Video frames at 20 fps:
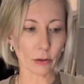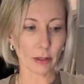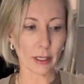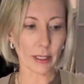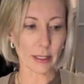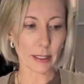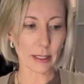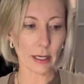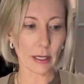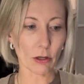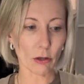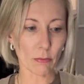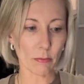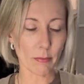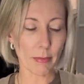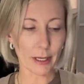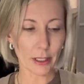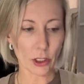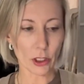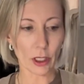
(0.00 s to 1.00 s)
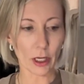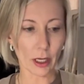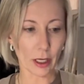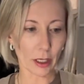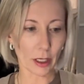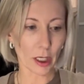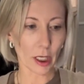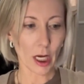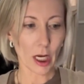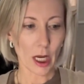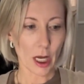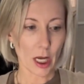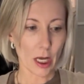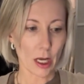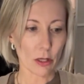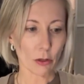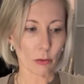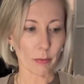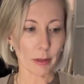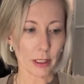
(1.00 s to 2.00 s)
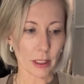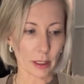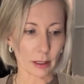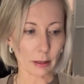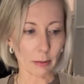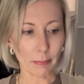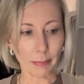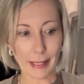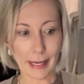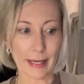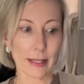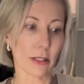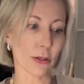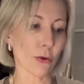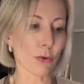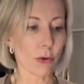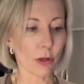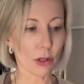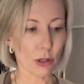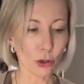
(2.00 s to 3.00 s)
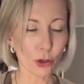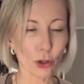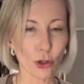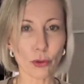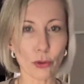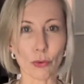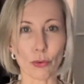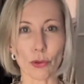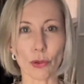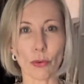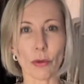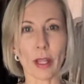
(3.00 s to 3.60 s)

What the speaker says: So let's say not matching the blazer with the shoe,